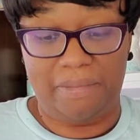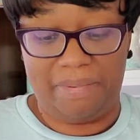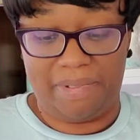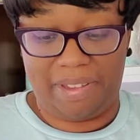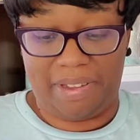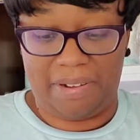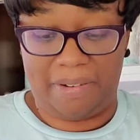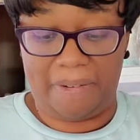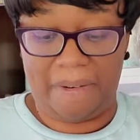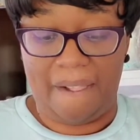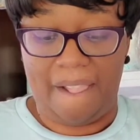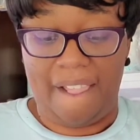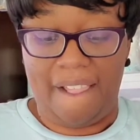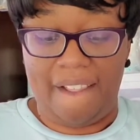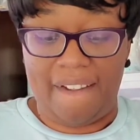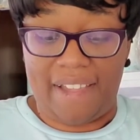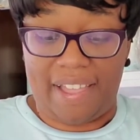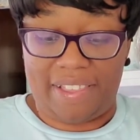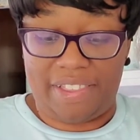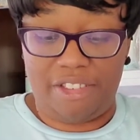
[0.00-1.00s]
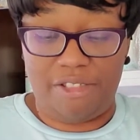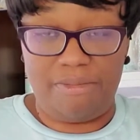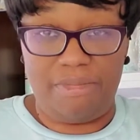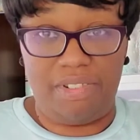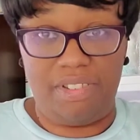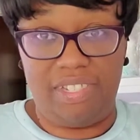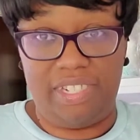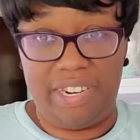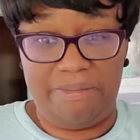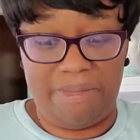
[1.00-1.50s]
so I do
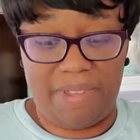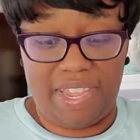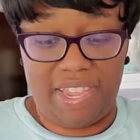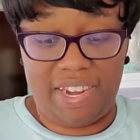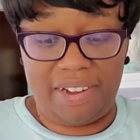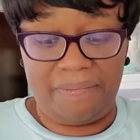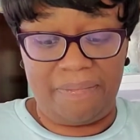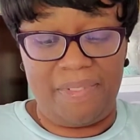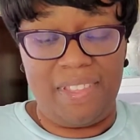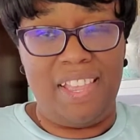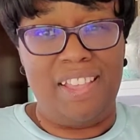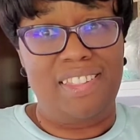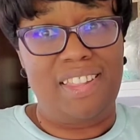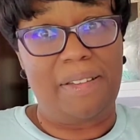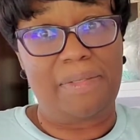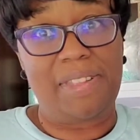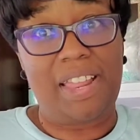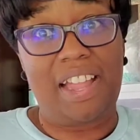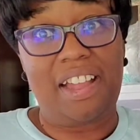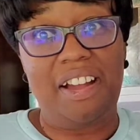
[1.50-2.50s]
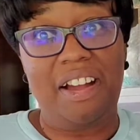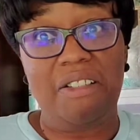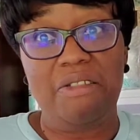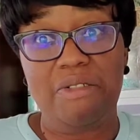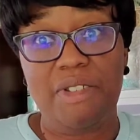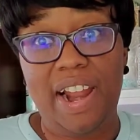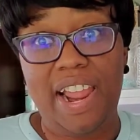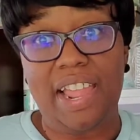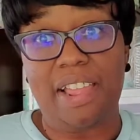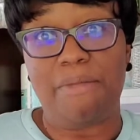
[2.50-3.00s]
mostly meat. So I was like, oh
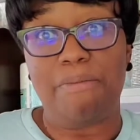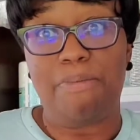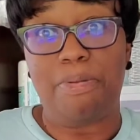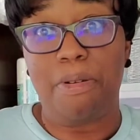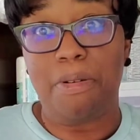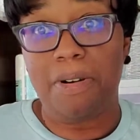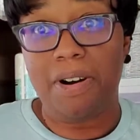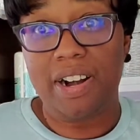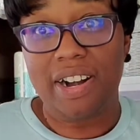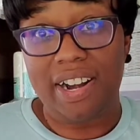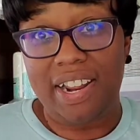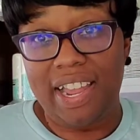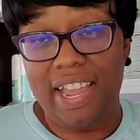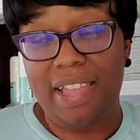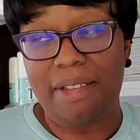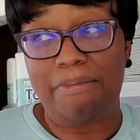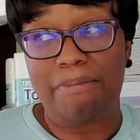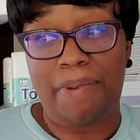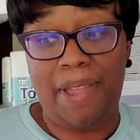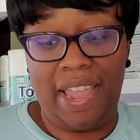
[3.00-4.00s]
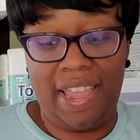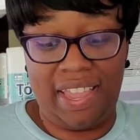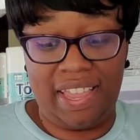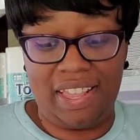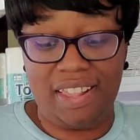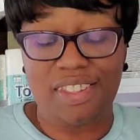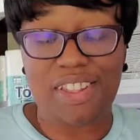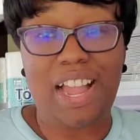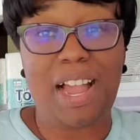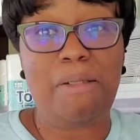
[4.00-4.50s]
great, pork and
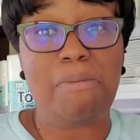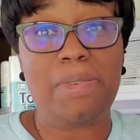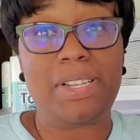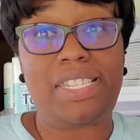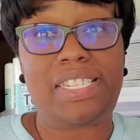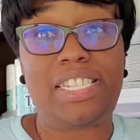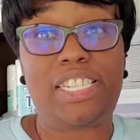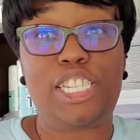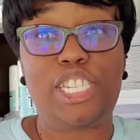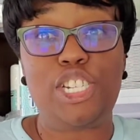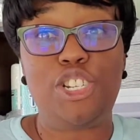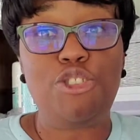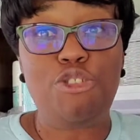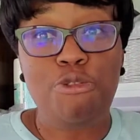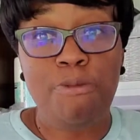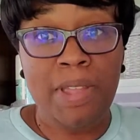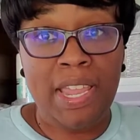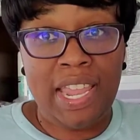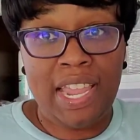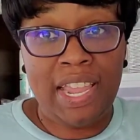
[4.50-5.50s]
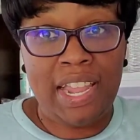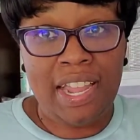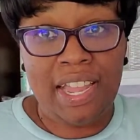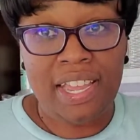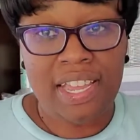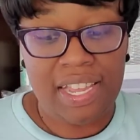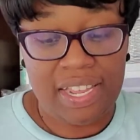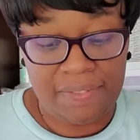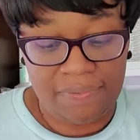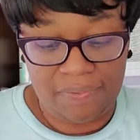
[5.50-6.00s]
bacon. So I'm assuming
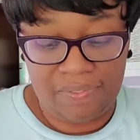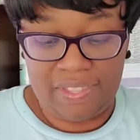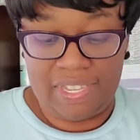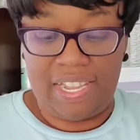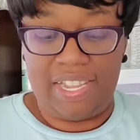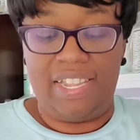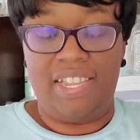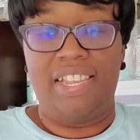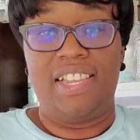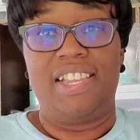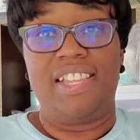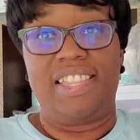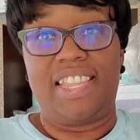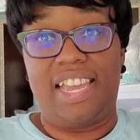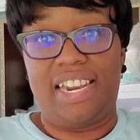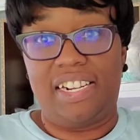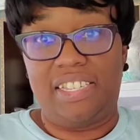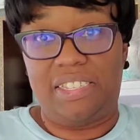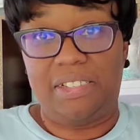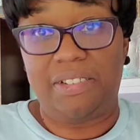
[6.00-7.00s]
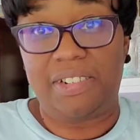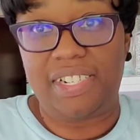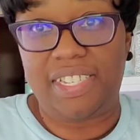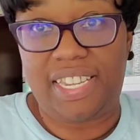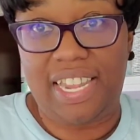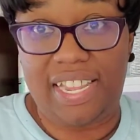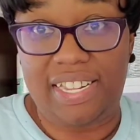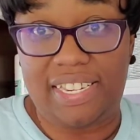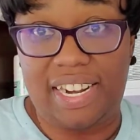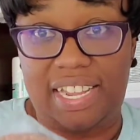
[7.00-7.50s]
that is going to
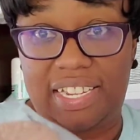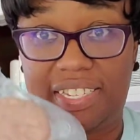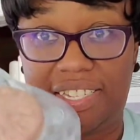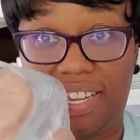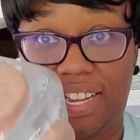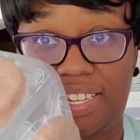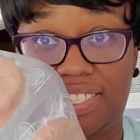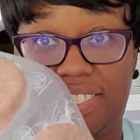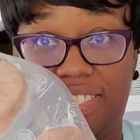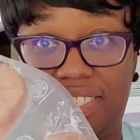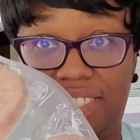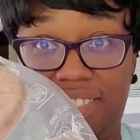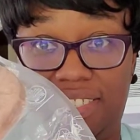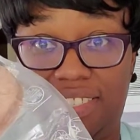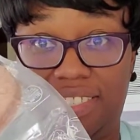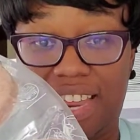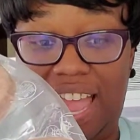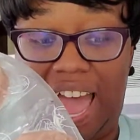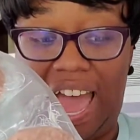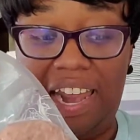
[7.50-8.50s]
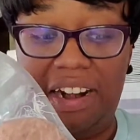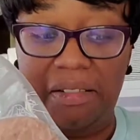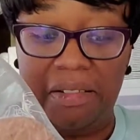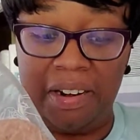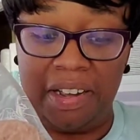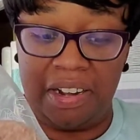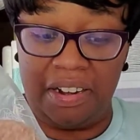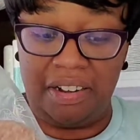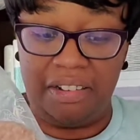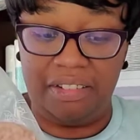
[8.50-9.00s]
taste like sausage. I don't
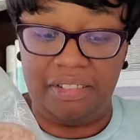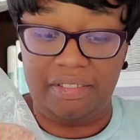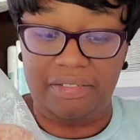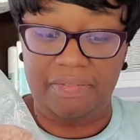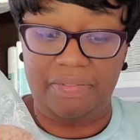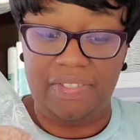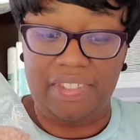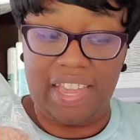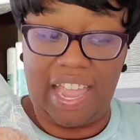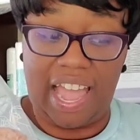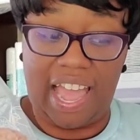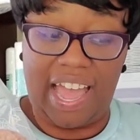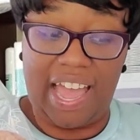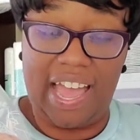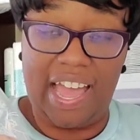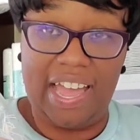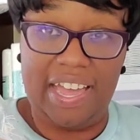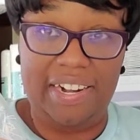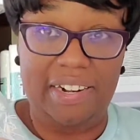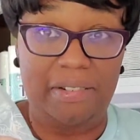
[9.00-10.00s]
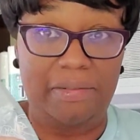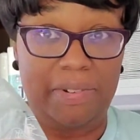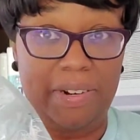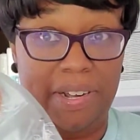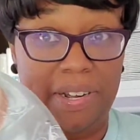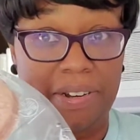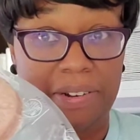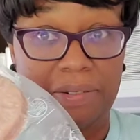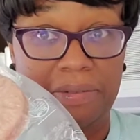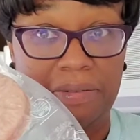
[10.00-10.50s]
know. I don't
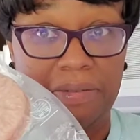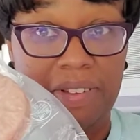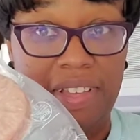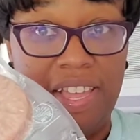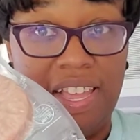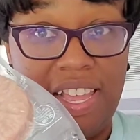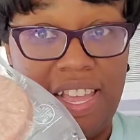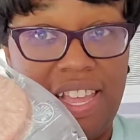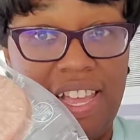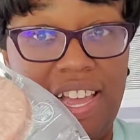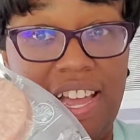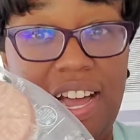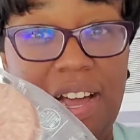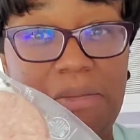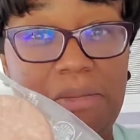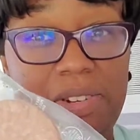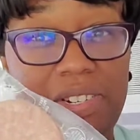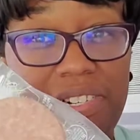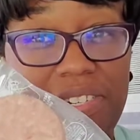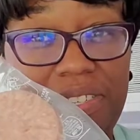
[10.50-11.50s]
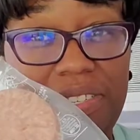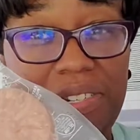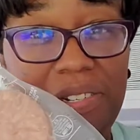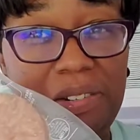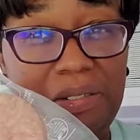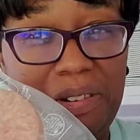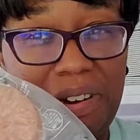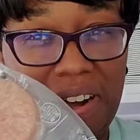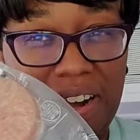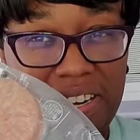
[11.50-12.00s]
know. I'm a
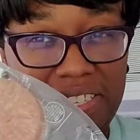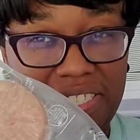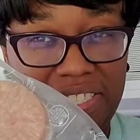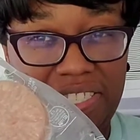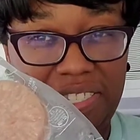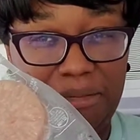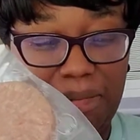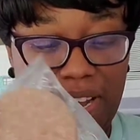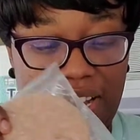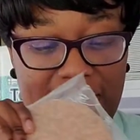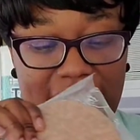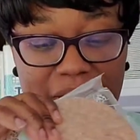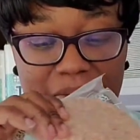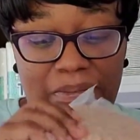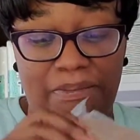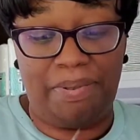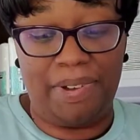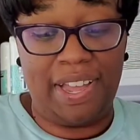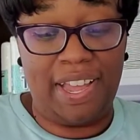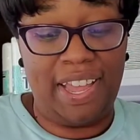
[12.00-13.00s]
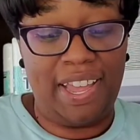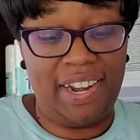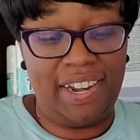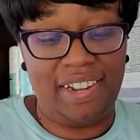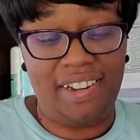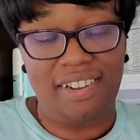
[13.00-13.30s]
little cautious about it. But